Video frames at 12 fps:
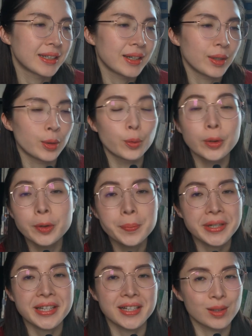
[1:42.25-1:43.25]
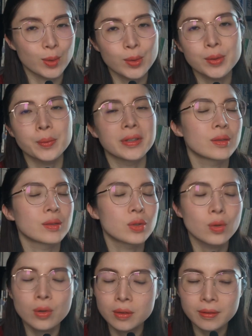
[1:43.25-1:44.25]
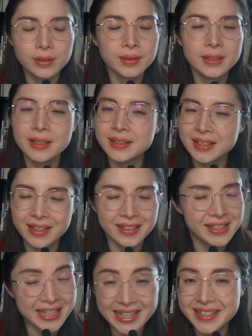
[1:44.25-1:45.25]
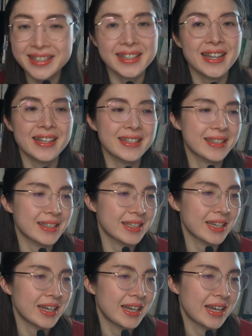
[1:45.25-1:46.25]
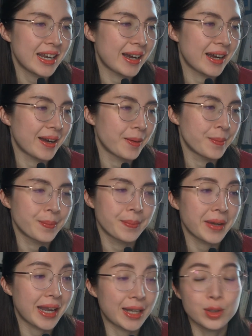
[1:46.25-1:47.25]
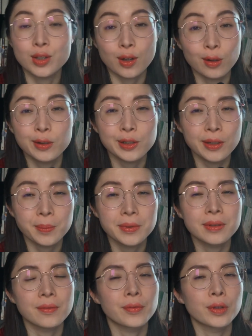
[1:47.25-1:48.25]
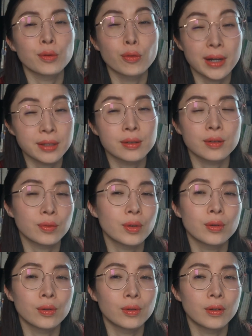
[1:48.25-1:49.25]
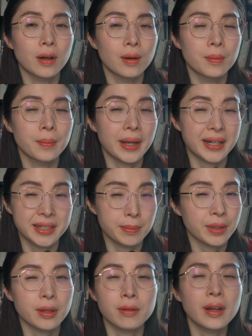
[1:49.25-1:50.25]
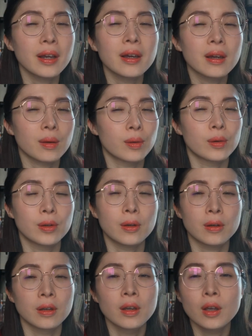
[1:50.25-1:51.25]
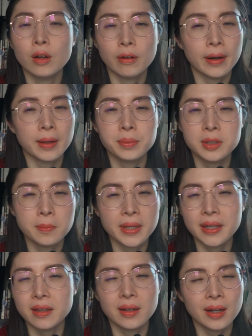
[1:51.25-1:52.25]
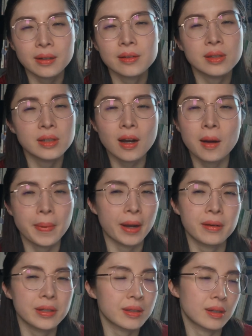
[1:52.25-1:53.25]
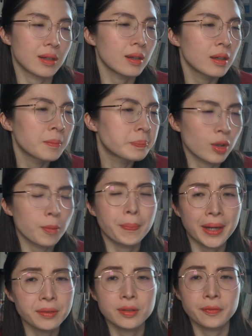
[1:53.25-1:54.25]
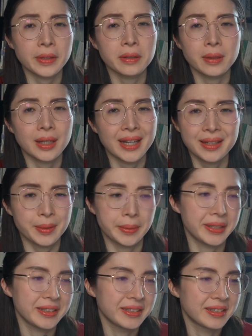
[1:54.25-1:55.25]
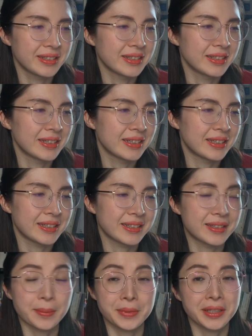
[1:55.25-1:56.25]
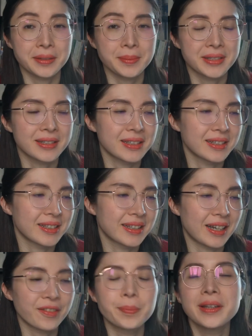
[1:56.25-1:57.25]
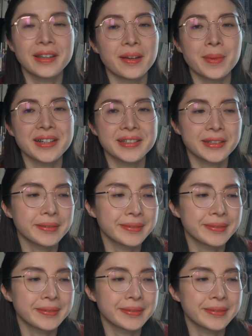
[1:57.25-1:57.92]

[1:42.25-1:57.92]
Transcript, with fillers: will be adorned with adorned, a dean's list um, and scholarships for the rest of your um, academic career or you growing up to be the next star barrister about to feel inadequate. Sometimes. I've been there myself.